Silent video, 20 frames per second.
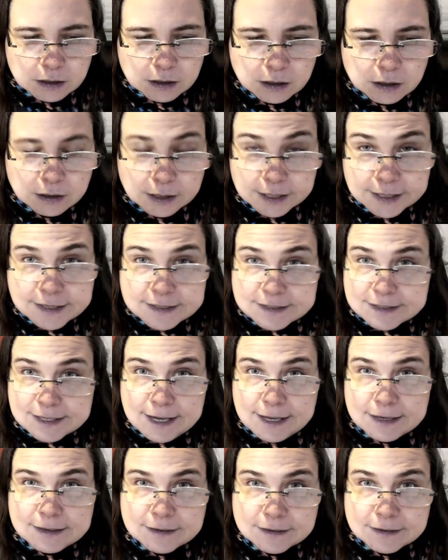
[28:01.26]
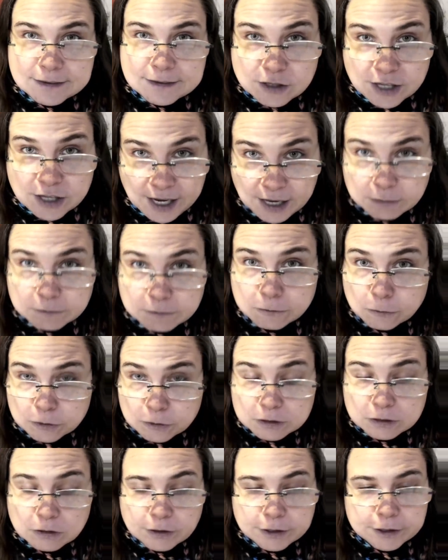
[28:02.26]
Like I said, you can't afford a
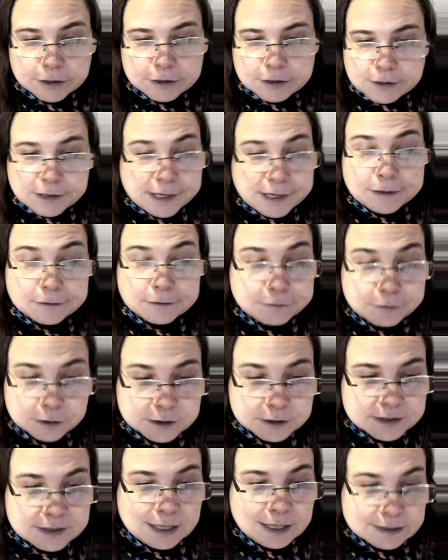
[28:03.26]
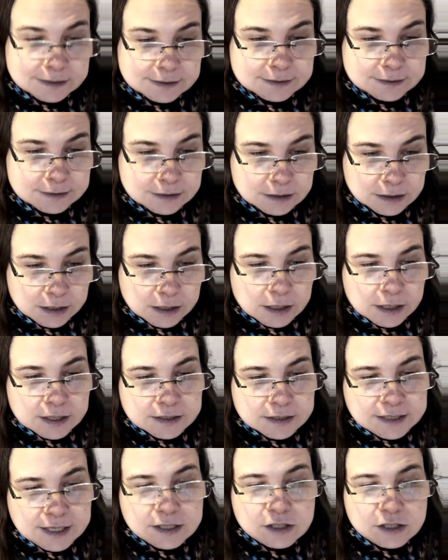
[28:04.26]
lawyer, you can't afford sex.
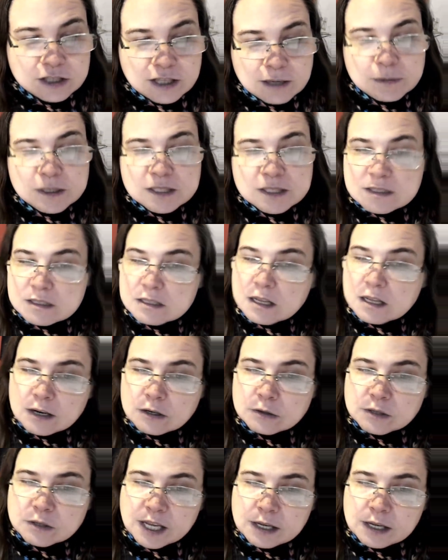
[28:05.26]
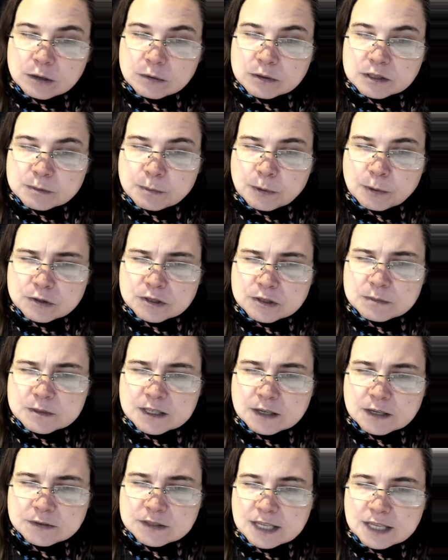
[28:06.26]
Teach them it's not okay to expose
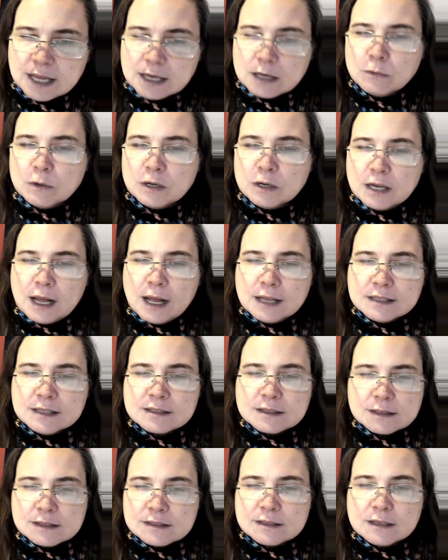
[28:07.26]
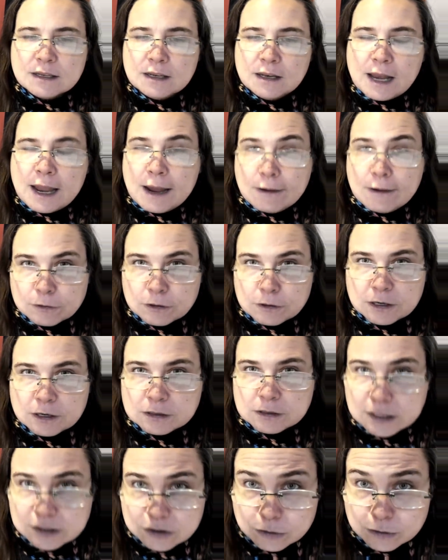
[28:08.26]
themselves to anyone unsolicited ever,
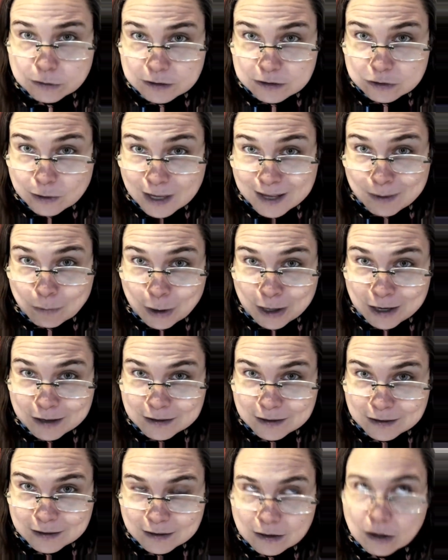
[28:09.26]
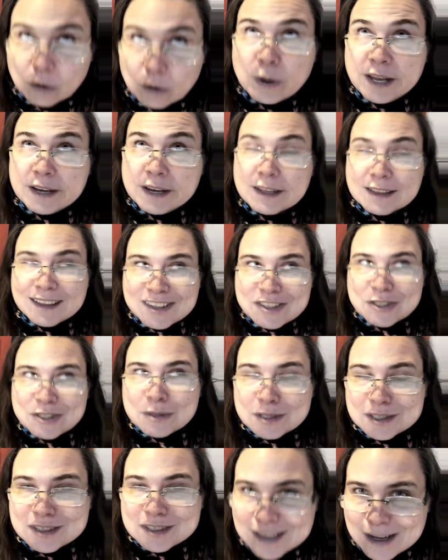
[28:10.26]
unless you're in a slut walk. Oh wait, unless you're in
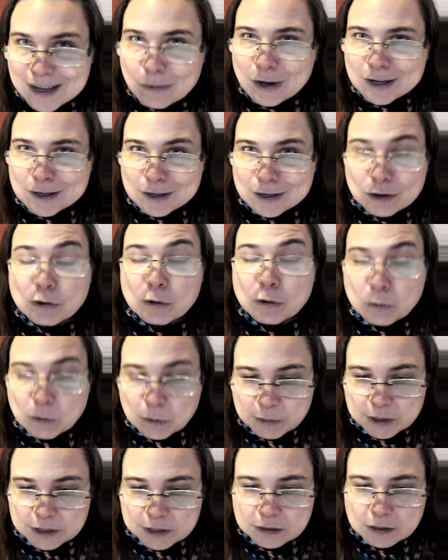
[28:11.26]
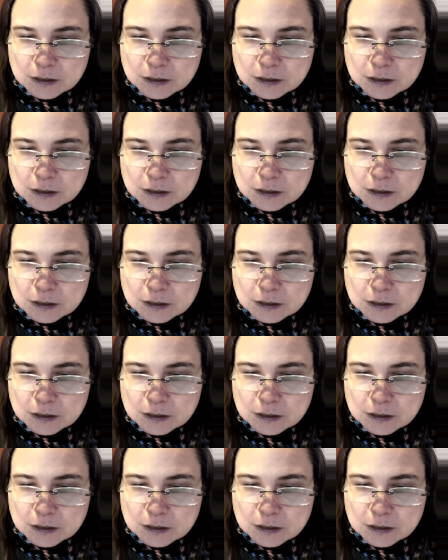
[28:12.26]
a slut walk and you're a woman.